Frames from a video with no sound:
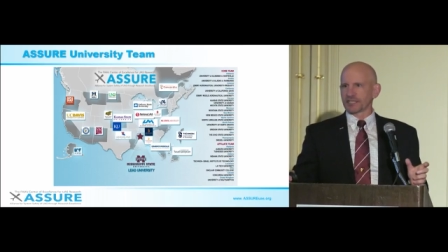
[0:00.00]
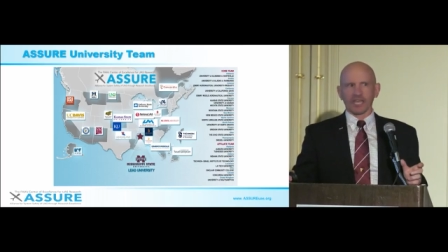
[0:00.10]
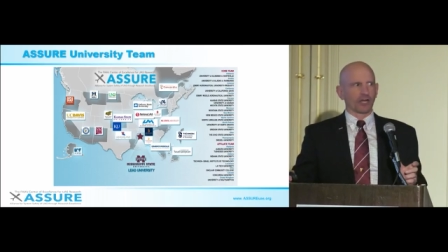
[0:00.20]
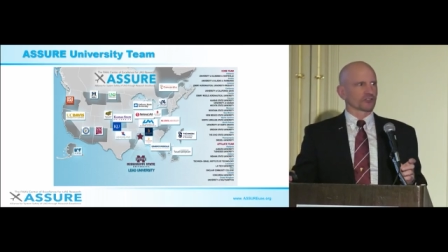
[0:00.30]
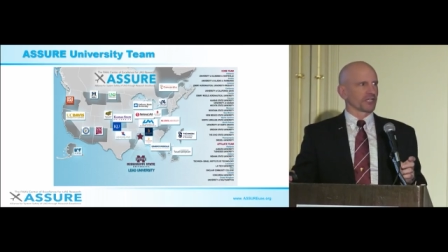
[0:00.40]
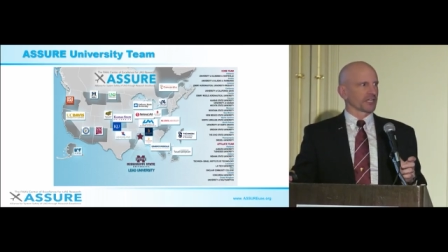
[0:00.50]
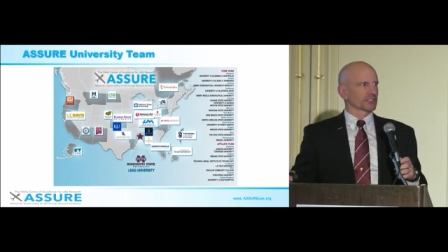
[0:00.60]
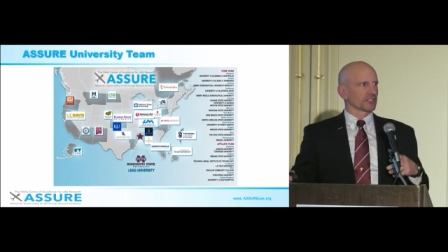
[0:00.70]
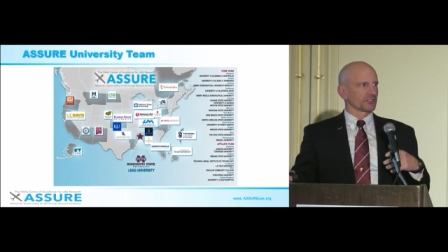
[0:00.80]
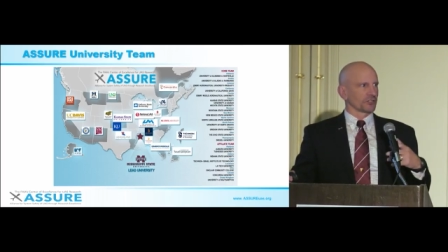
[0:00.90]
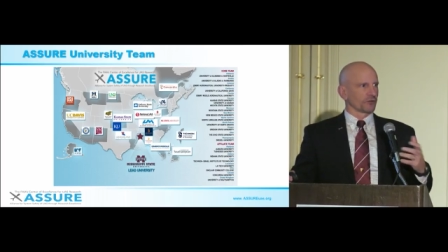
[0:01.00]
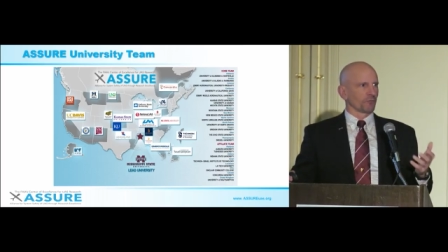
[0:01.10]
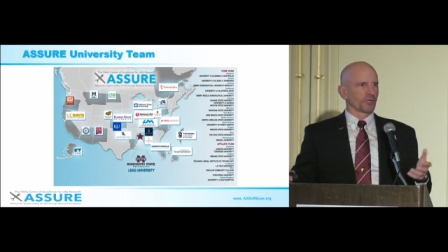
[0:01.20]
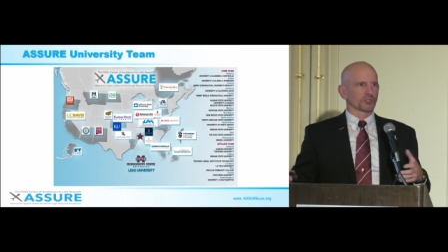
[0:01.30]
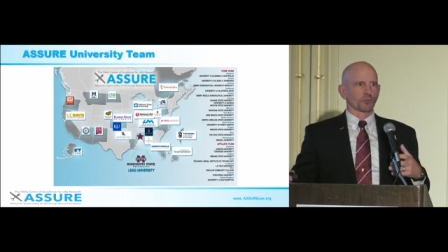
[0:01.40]
the Caltechs, because they're
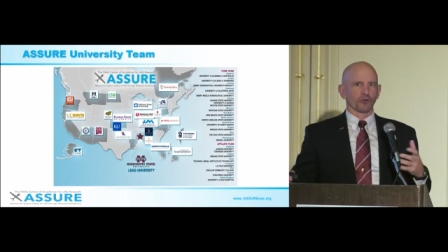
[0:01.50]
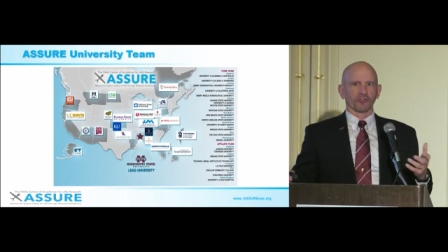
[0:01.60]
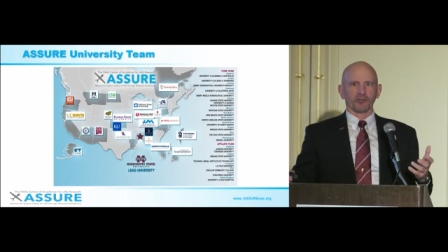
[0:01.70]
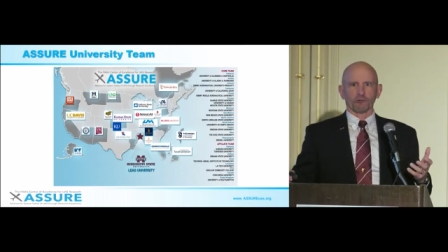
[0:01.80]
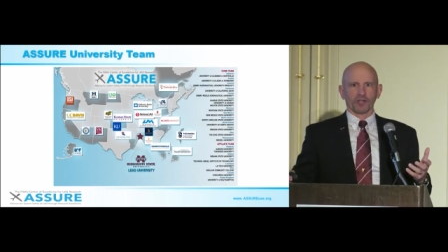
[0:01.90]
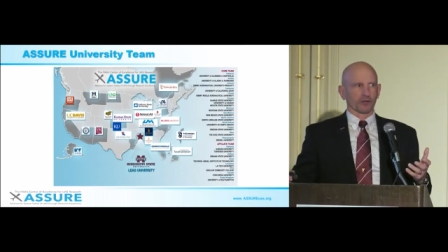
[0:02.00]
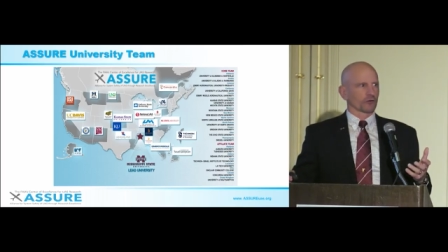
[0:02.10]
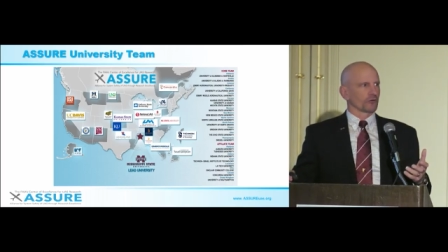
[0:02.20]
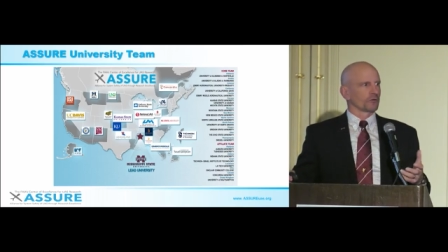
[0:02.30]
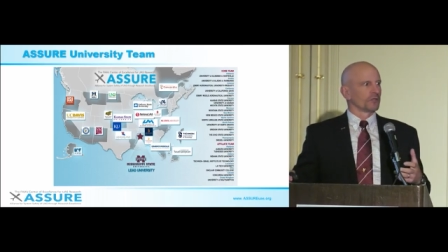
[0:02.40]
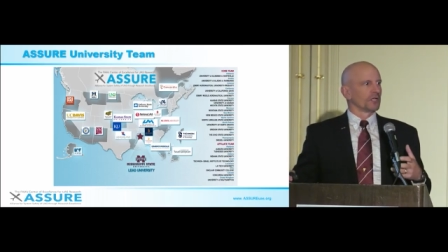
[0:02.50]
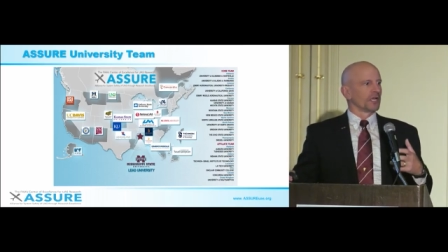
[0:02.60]
much more theoretical,